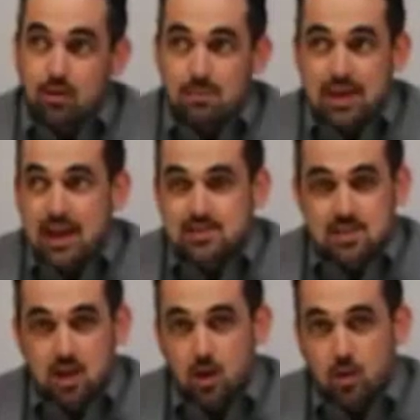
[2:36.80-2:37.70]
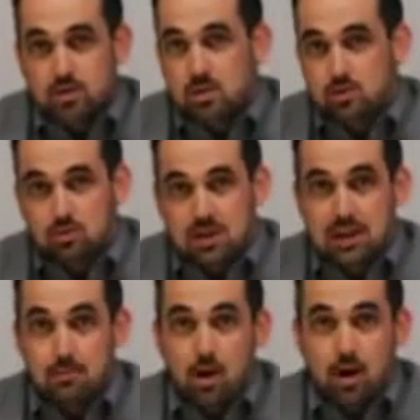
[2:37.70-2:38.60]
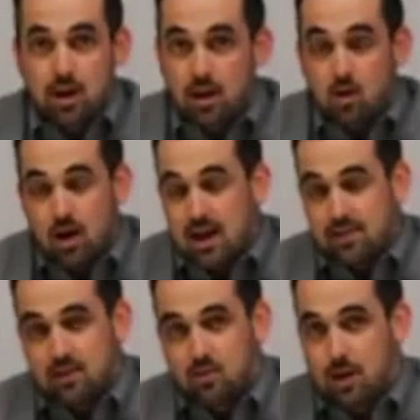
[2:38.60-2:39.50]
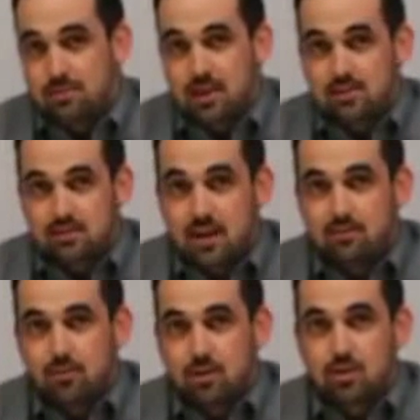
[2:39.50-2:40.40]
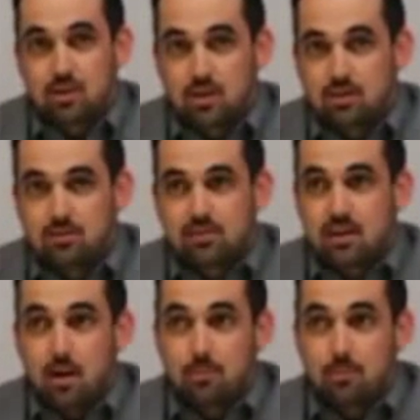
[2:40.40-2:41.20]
it be SEO or social media marketing or having a new website designed for you, then you can visit our